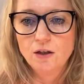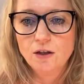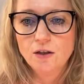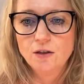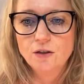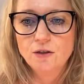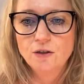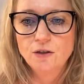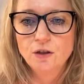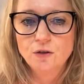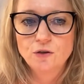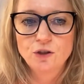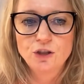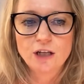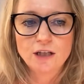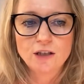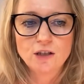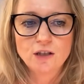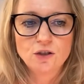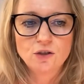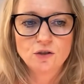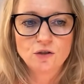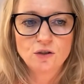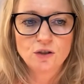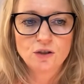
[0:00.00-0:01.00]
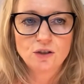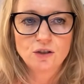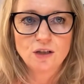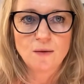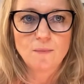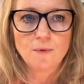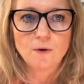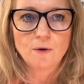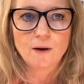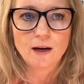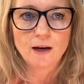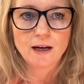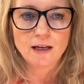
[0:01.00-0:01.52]
So just to
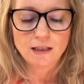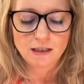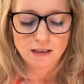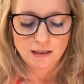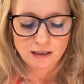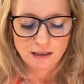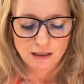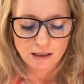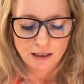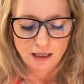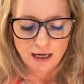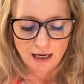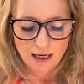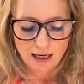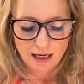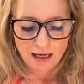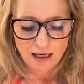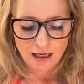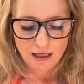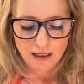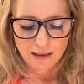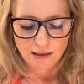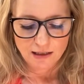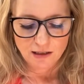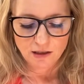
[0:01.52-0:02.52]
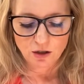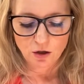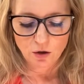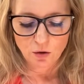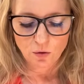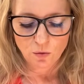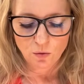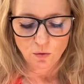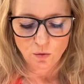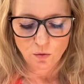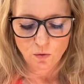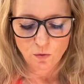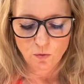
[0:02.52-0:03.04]
summarize,
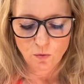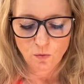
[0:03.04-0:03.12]
so